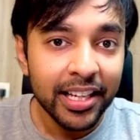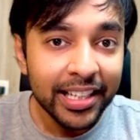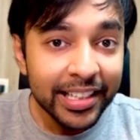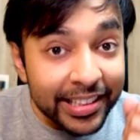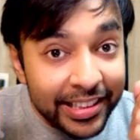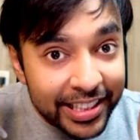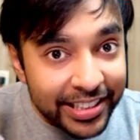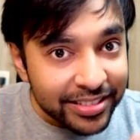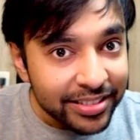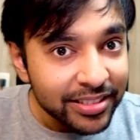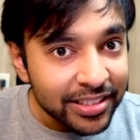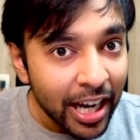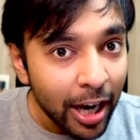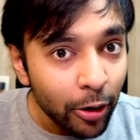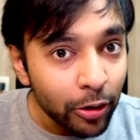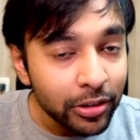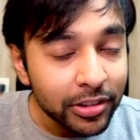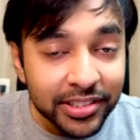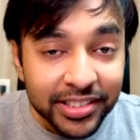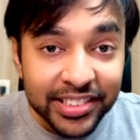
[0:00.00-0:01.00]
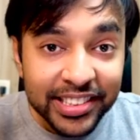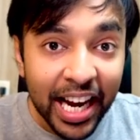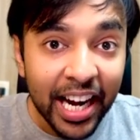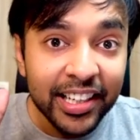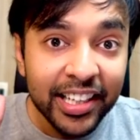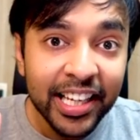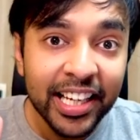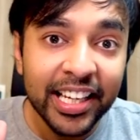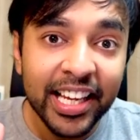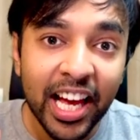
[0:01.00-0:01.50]
This is how
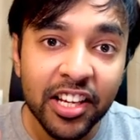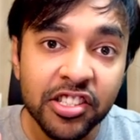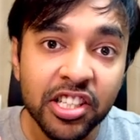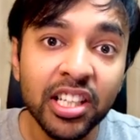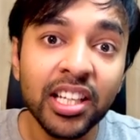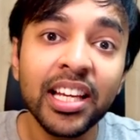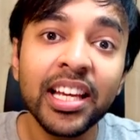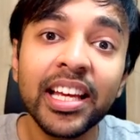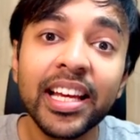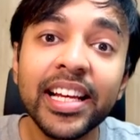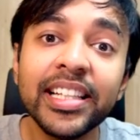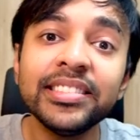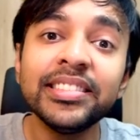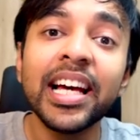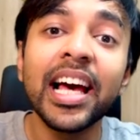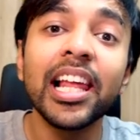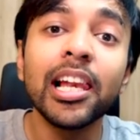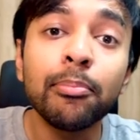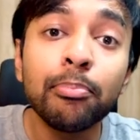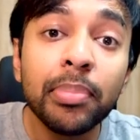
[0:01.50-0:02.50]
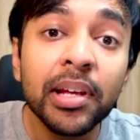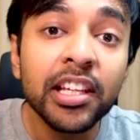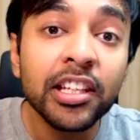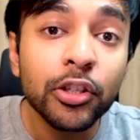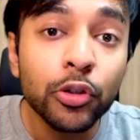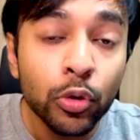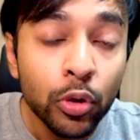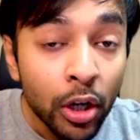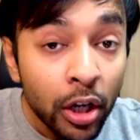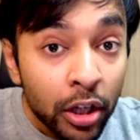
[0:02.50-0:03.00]
static caching is helping
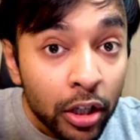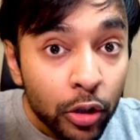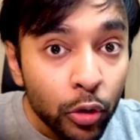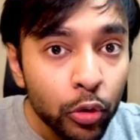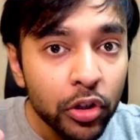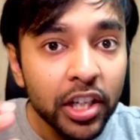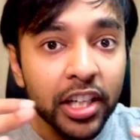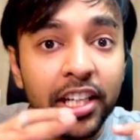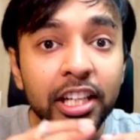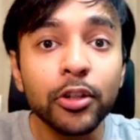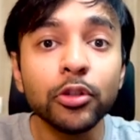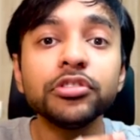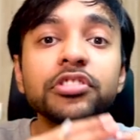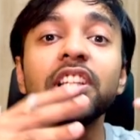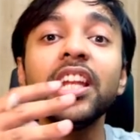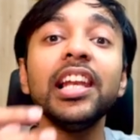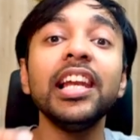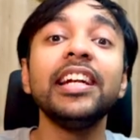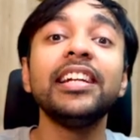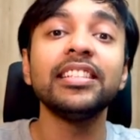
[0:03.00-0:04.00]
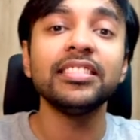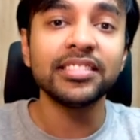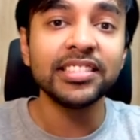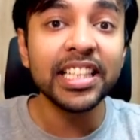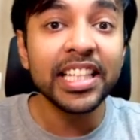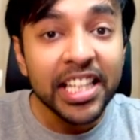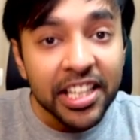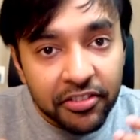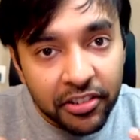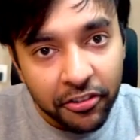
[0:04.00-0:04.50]
you to reduce the latency
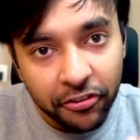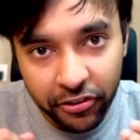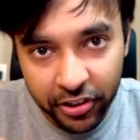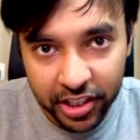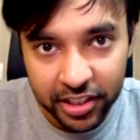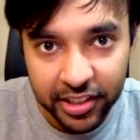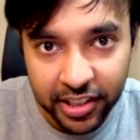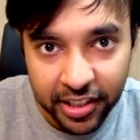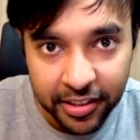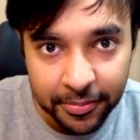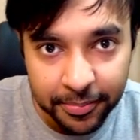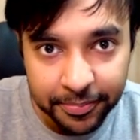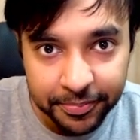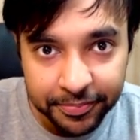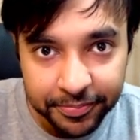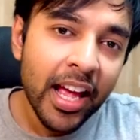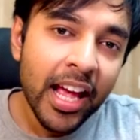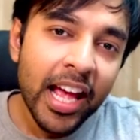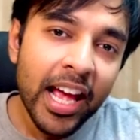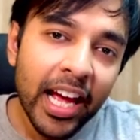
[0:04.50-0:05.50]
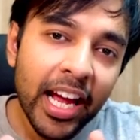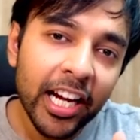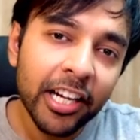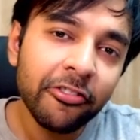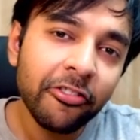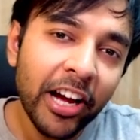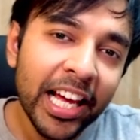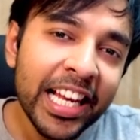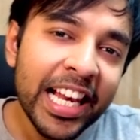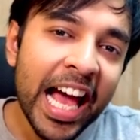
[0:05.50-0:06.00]
even further. And
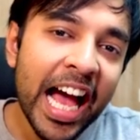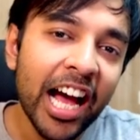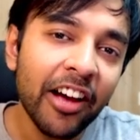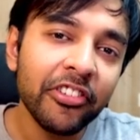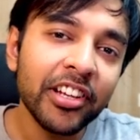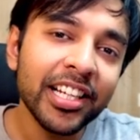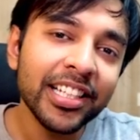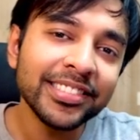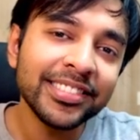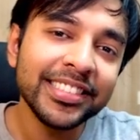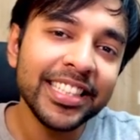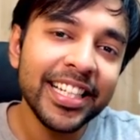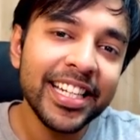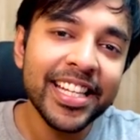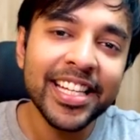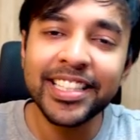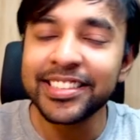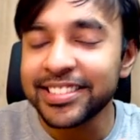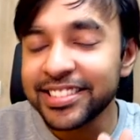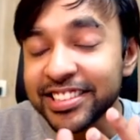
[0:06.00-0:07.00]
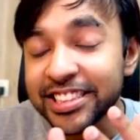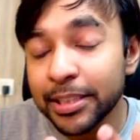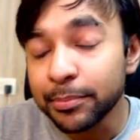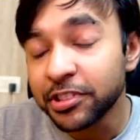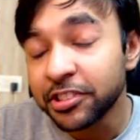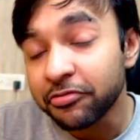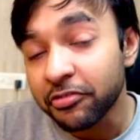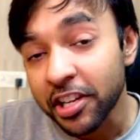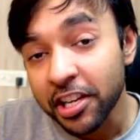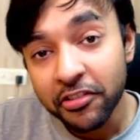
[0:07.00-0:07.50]
while having a CDN
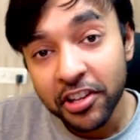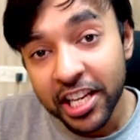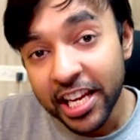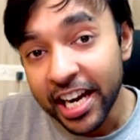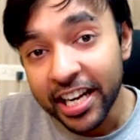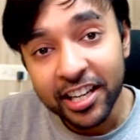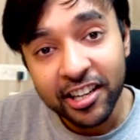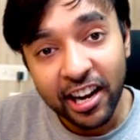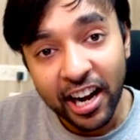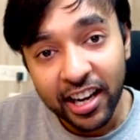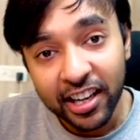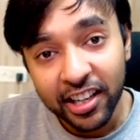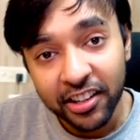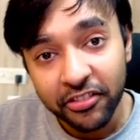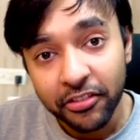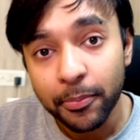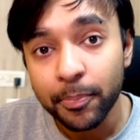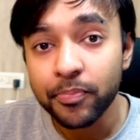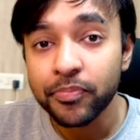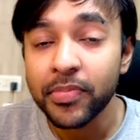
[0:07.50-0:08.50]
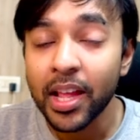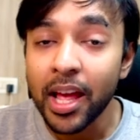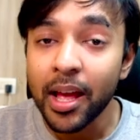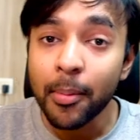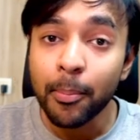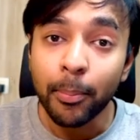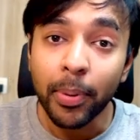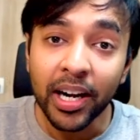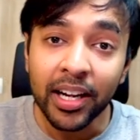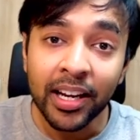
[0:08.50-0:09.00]
seems very, very attractive,
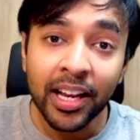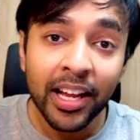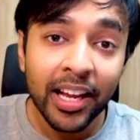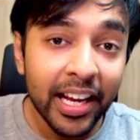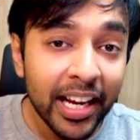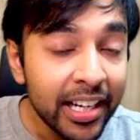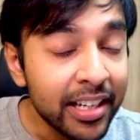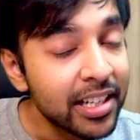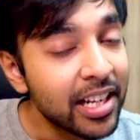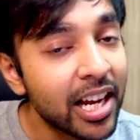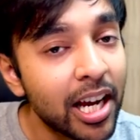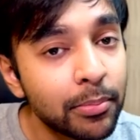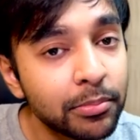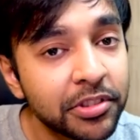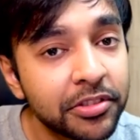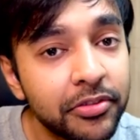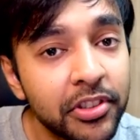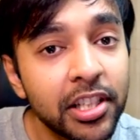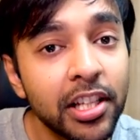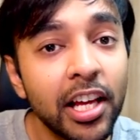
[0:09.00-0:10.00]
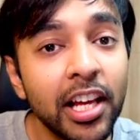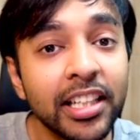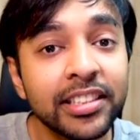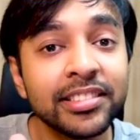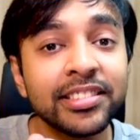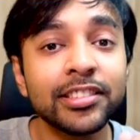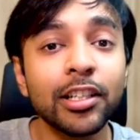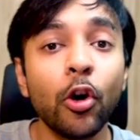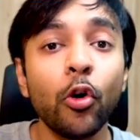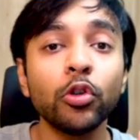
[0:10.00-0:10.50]
but it comes with
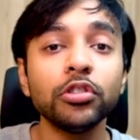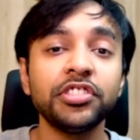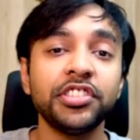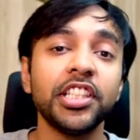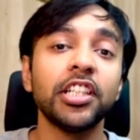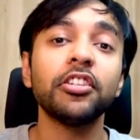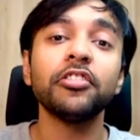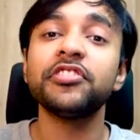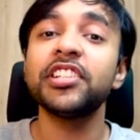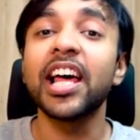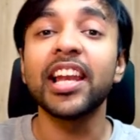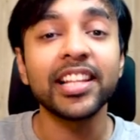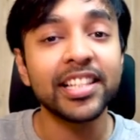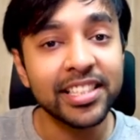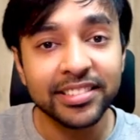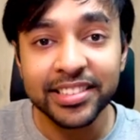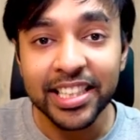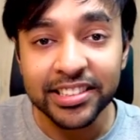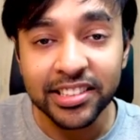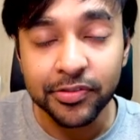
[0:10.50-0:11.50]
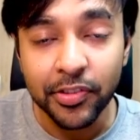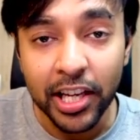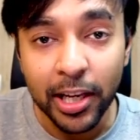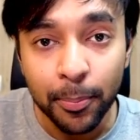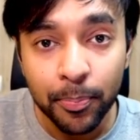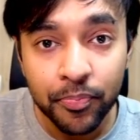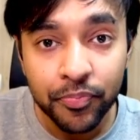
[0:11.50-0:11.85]
its own set of challenges as well.